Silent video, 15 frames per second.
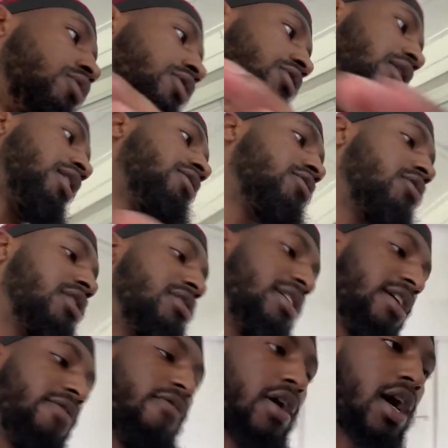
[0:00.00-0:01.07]
So I just go to Take
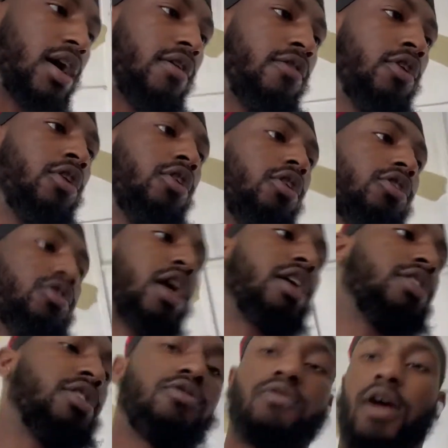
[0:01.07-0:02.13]
5 so I can
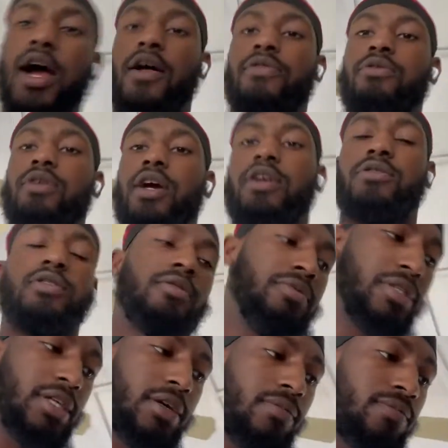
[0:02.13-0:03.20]
just ride through there, you know what I'm
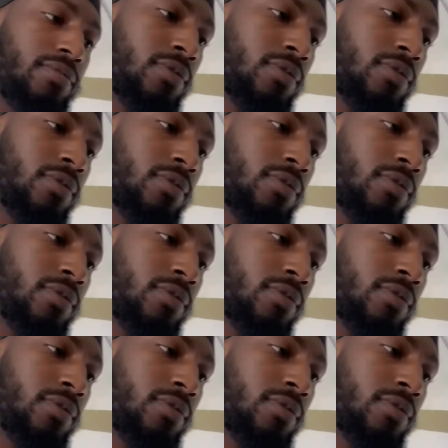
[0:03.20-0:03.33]
saying?